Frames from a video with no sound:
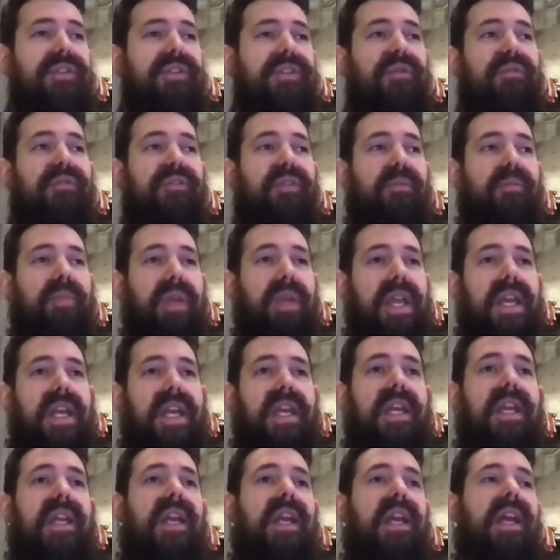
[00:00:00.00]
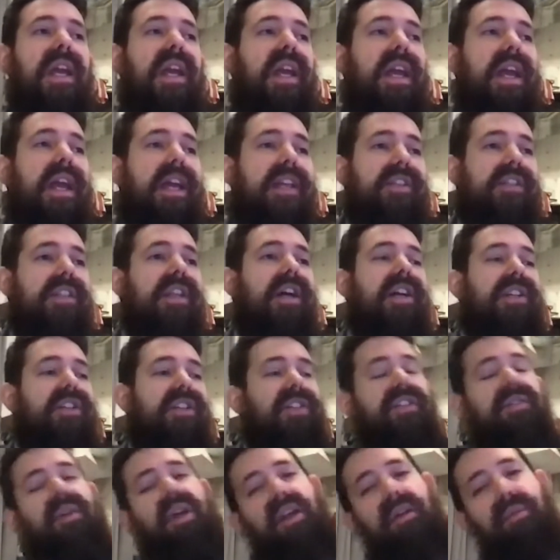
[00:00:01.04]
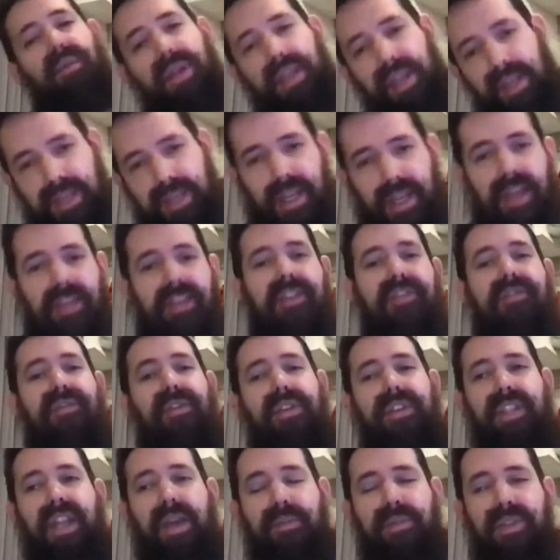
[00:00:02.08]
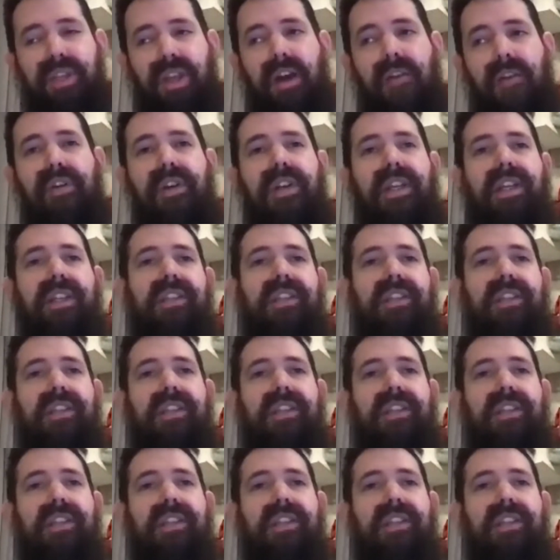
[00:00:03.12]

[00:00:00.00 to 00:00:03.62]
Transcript: So for me, it's not just that we need to get these footsteps covered.